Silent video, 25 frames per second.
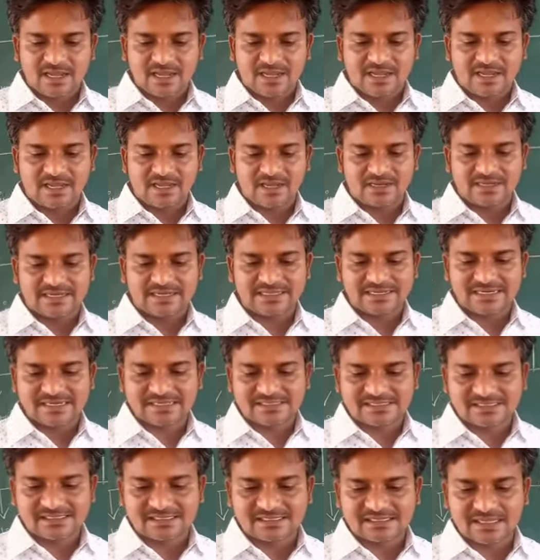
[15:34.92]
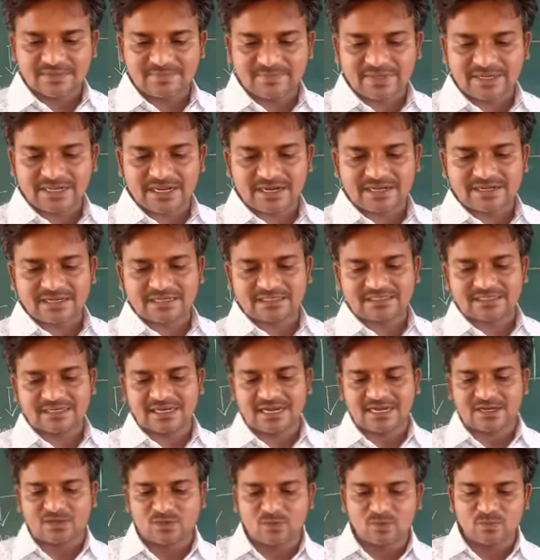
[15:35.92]
intrinsic semiconductor at
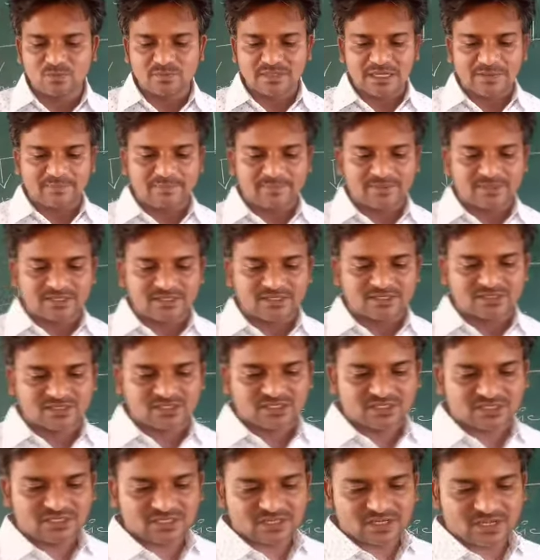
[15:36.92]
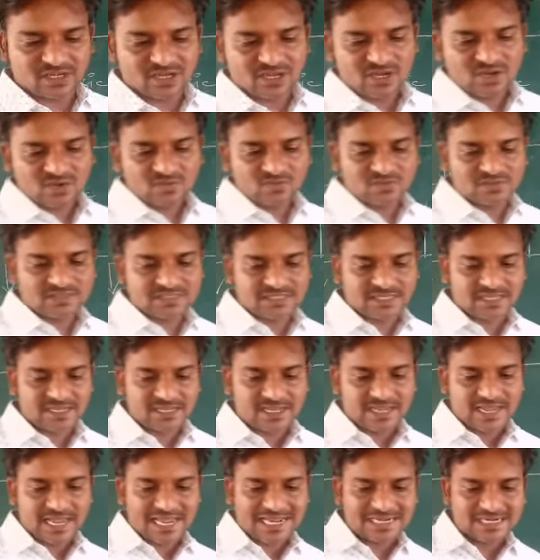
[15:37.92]
room temperature with a
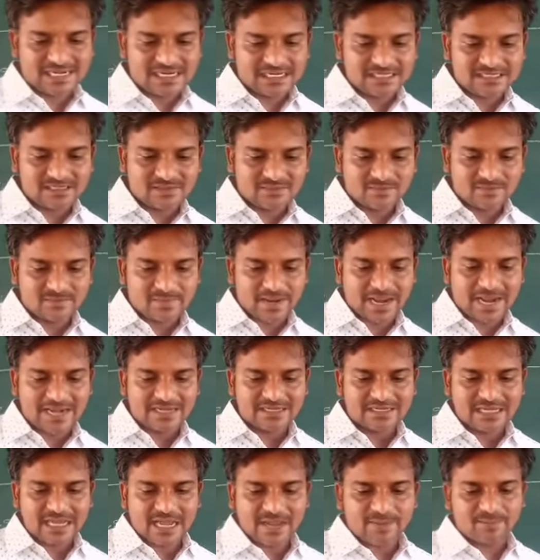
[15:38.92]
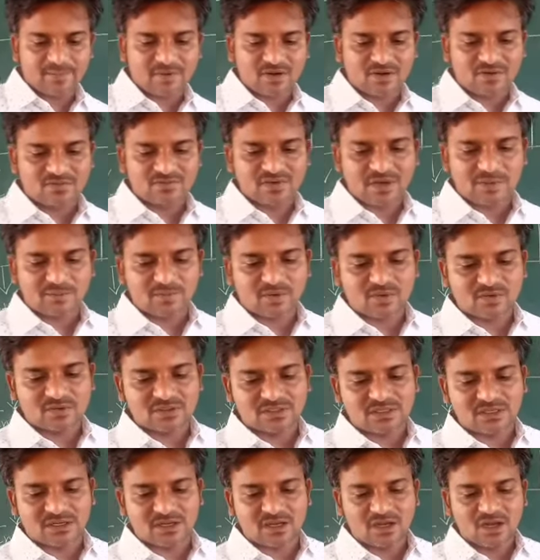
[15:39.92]
band gap of about
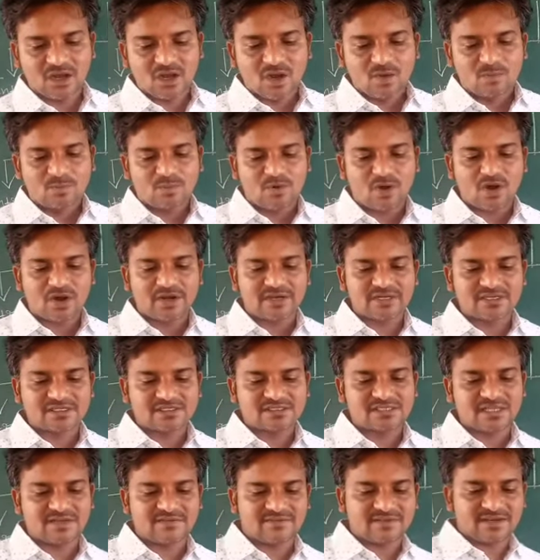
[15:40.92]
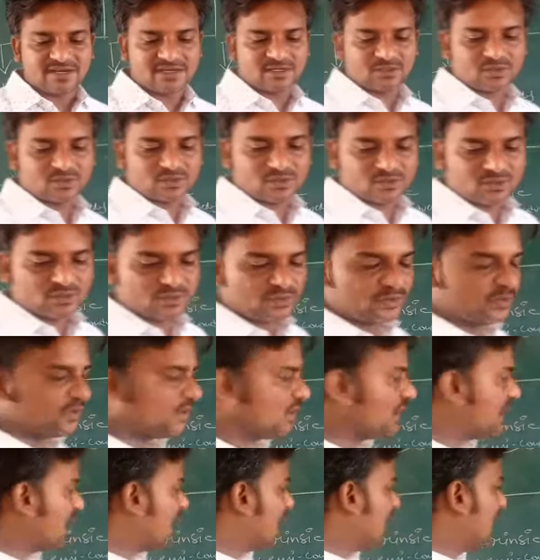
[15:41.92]

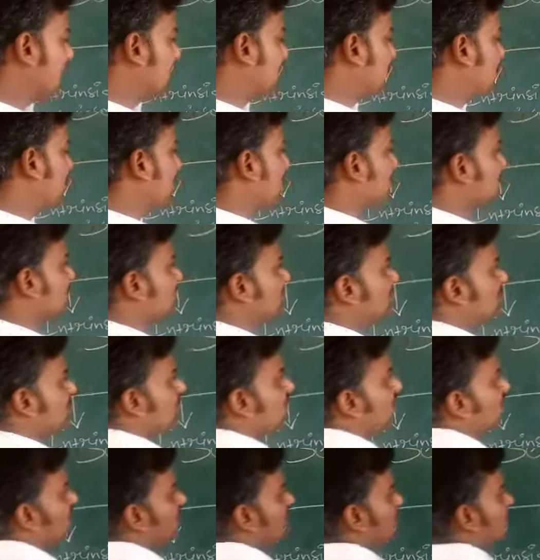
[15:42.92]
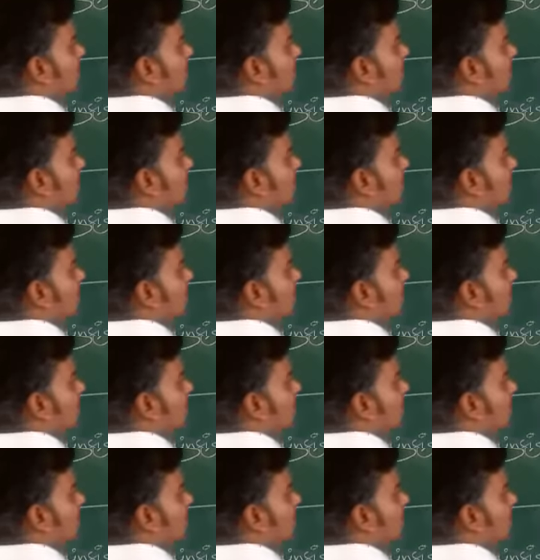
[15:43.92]
0.72 electron per volts. For